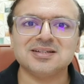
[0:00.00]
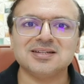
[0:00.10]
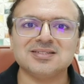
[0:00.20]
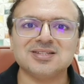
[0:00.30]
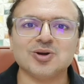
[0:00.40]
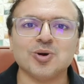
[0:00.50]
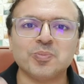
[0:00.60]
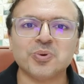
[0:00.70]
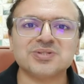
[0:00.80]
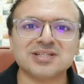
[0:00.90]
is the
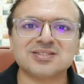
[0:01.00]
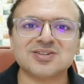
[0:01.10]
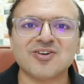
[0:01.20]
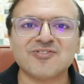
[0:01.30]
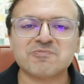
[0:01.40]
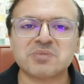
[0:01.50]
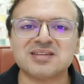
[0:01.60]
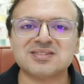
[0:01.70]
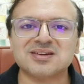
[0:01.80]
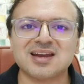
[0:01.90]
opposite of
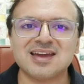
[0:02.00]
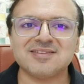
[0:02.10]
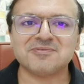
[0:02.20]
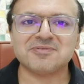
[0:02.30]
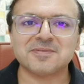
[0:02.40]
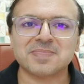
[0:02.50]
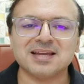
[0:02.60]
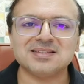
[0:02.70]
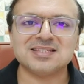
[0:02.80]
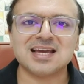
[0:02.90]
prescribe.
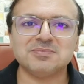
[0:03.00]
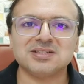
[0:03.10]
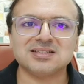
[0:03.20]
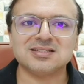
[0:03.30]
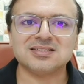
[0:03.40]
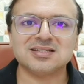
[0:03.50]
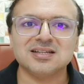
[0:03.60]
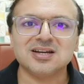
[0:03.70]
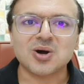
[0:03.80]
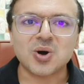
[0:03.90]
In diabetes,
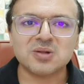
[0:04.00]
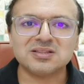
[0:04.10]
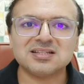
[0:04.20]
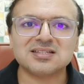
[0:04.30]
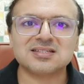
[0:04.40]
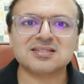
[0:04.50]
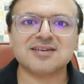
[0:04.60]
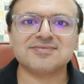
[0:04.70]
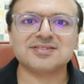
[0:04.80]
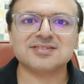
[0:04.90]
all these
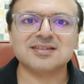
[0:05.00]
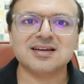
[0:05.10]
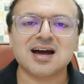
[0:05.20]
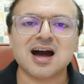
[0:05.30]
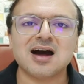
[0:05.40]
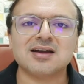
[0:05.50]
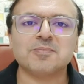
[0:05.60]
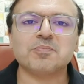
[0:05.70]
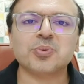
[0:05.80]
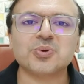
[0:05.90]
stuffs
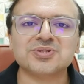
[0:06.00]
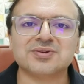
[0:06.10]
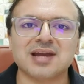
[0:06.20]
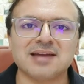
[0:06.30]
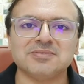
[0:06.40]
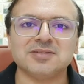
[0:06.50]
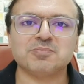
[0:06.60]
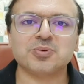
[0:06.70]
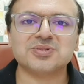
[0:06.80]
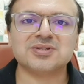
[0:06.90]
are proscribed.
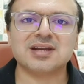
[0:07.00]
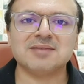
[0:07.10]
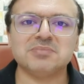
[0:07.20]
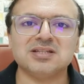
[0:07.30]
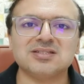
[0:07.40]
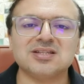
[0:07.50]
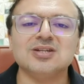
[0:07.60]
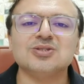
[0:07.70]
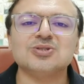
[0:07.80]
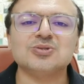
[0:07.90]
Proscribe
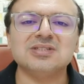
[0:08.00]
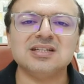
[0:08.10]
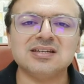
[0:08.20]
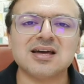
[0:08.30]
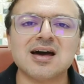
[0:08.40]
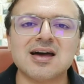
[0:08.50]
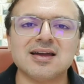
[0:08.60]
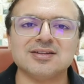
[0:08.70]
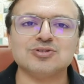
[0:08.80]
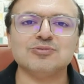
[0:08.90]
means to
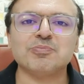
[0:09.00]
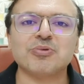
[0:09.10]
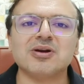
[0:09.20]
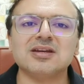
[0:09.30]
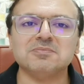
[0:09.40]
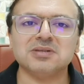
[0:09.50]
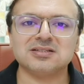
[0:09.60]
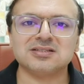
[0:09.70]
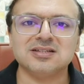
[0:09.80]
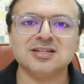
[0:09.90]
deny, to
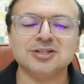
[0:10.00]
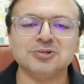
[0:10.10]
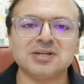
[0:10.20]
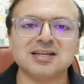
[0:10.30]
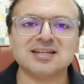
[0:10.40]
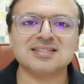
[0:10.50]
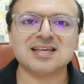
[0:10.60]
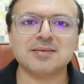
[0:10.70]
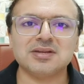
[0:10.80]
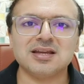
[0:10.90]
prohibit. During
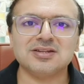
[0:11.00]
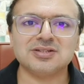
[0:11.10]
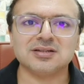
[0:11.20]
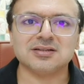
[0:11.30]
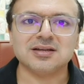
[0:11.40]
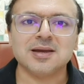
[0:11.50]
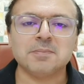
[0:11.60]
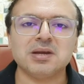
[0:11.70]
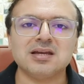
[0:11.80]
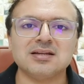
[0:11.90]
examination,
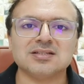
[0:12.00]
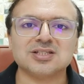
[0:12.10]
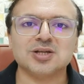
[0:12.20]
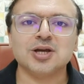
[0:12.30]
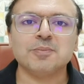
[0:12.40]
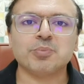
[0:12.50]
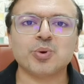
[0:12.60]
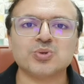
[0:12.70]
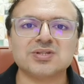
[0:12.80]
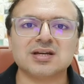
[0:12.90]
parents
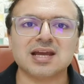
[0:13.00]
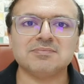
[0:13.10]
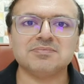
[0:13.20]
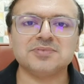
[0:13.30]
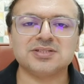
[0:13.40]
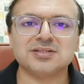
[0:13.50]
proscribe